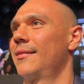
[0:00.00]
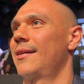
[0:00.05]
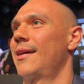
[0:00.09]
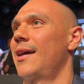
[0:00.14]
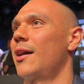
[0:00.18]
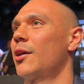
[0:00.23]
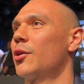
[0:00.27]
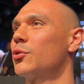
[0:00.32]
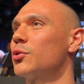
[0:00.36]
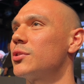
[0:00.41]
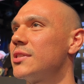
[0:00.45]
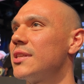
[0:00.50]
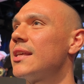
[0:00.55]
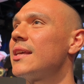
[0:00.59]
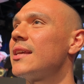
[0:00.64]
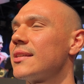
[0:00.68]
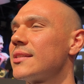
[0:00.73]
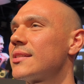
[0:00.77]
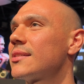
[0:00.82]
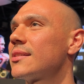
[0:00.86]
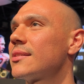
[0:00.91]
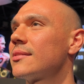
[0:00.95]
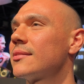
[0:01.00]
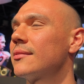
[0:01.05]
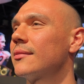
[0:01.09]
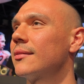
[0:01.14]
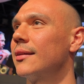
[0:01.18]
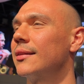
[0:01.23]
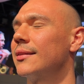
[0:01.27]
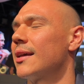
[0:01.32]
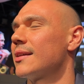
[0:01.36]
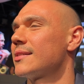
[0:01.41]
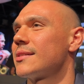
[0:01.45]
how good's this?
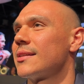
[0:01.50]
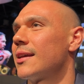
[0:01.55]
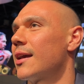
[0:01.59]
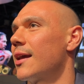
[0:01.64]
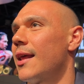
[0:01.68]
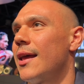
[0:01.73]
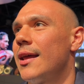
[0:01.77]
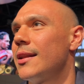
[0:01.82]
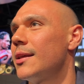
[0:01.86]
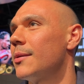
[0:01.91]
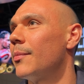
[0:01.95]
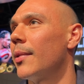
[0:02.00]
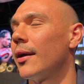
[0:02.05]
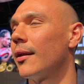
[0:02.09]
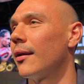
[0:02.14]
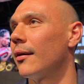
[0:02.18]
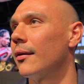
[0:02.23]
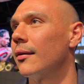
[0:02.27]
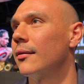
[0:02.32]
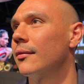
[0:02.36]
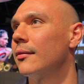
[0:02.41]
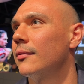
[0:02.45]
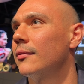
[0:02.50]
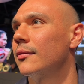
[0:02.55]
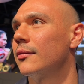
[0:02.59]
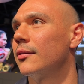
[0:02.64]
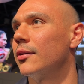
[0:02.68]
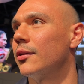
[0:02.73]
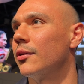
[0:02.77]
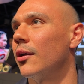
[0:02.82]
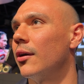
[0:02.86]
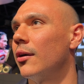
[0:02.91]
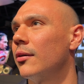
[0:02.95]
It doesn't get any better,
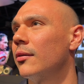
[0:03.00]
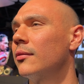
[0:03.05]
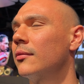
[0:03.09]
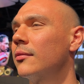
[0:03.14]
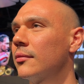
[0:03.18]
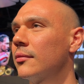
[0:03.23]
you know?